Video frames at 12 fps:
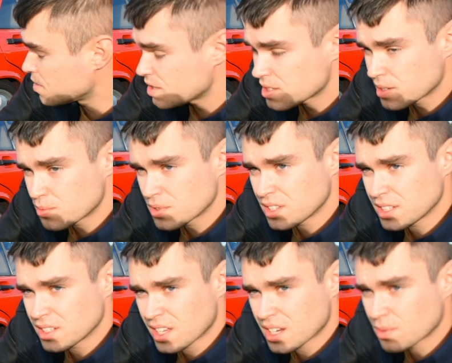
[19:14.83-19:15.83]
It's just a
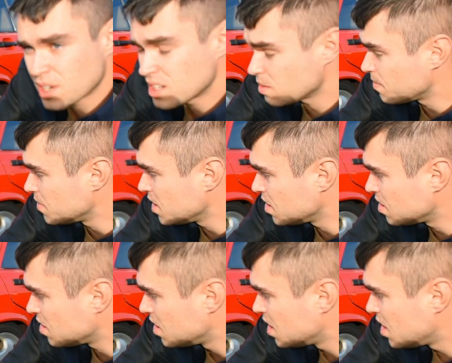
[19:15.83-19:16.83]
really like random
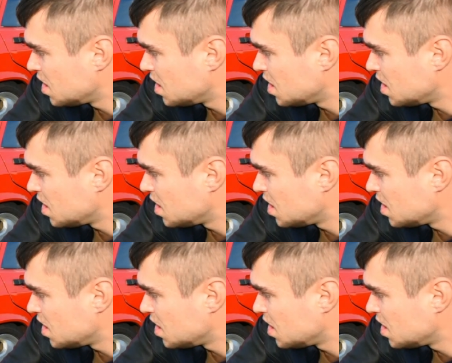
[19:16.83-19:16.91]
video